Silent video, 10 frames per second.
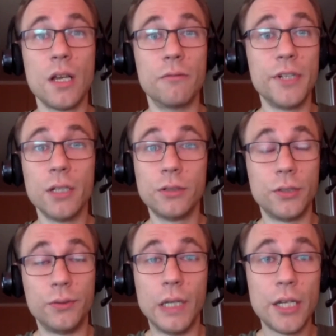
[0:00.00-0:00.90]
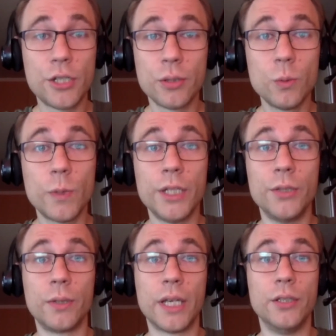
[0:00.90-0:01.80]
real situation when
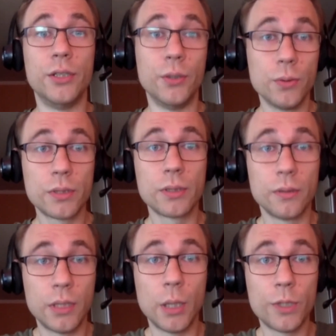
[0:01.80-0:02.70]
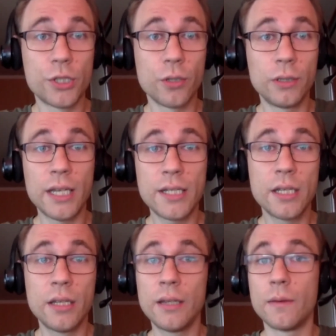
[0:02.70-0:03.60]
you can use the visual
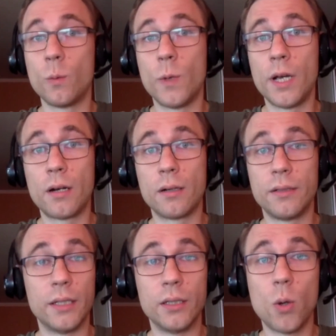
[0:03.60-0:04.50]
testing where the